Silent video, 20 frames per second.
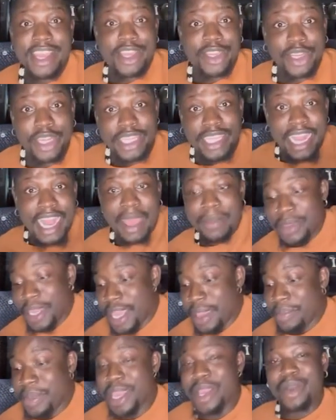You tell her
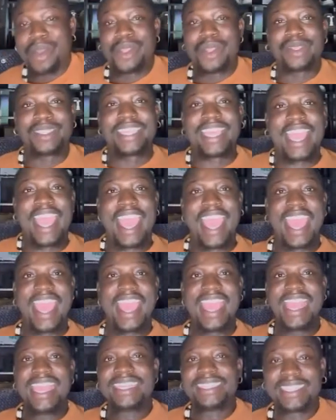again, make can't say eh,